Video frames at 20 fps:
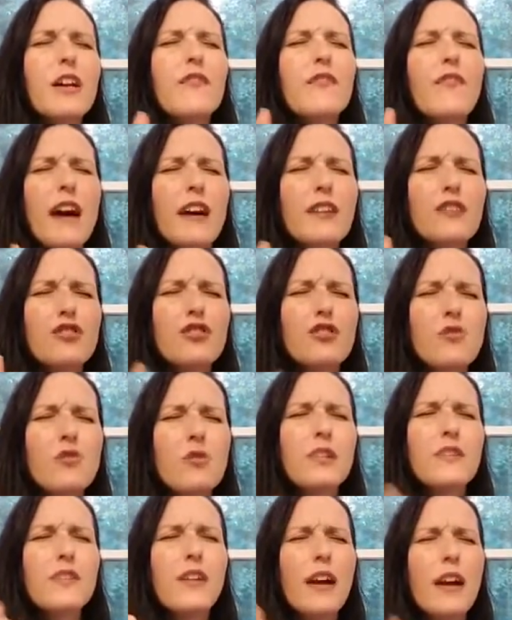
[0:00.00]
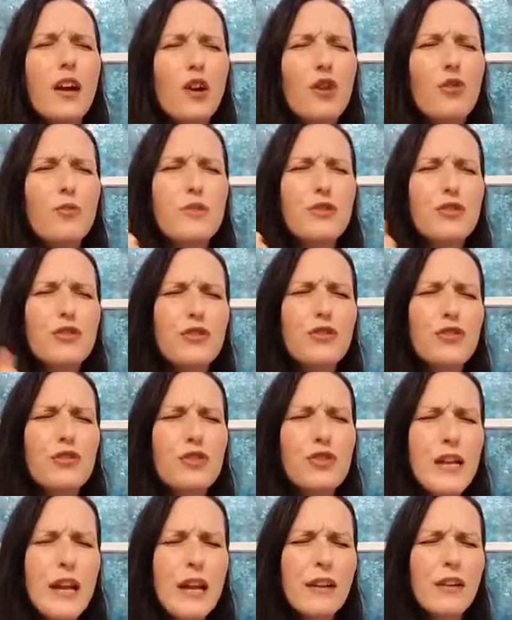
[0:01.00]
that joy and that hope is yours
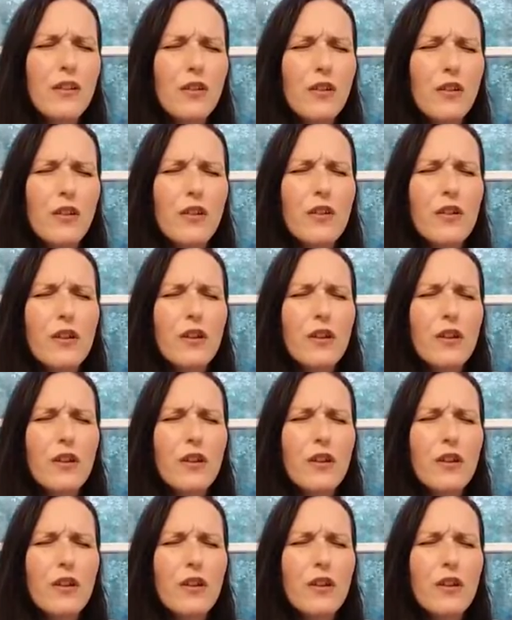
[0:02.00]
now.